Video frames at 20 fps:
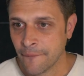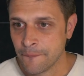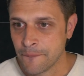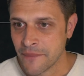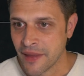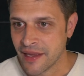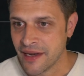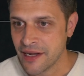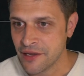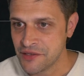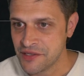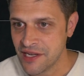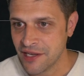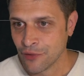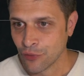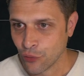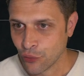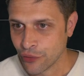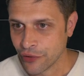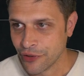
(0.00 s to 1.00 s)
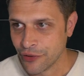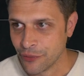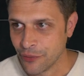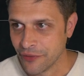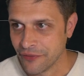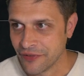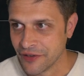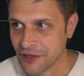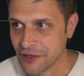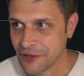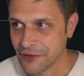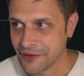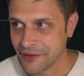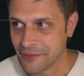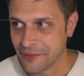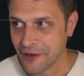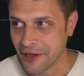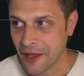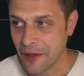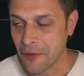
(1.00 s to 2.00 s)
And now seeing Lorien revealed, I'm
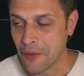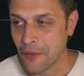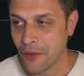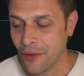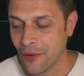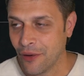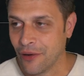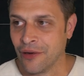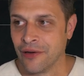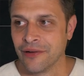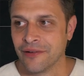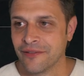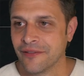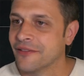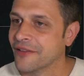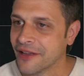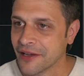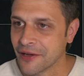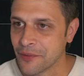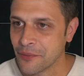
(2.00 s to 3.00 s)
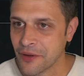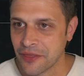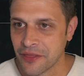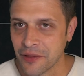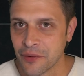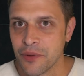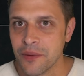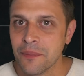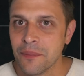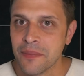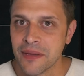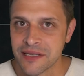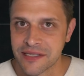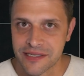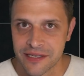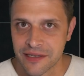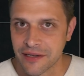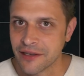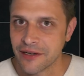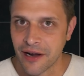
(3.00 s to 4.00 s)
like, oh, like I think we
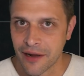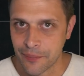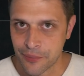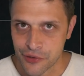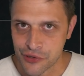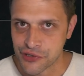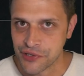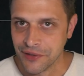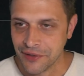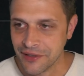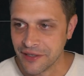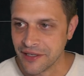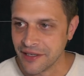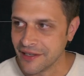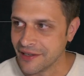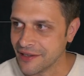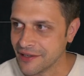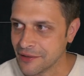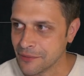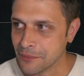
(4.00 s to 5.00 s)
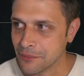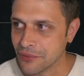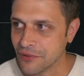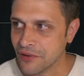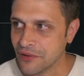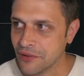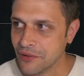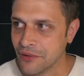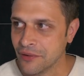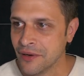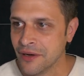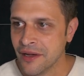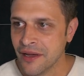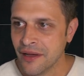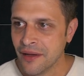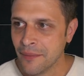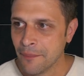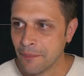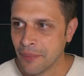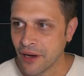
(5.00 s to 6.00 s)
missed an opportunity in blue,
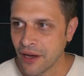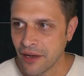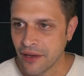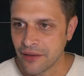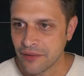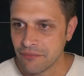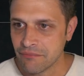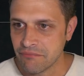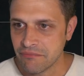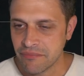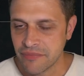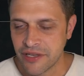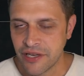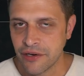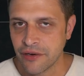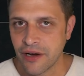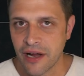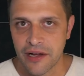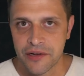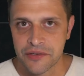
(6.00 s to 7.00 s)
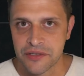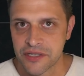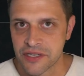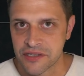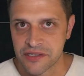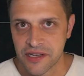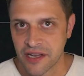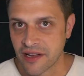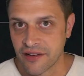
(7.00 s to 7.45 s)
but here Oust is like a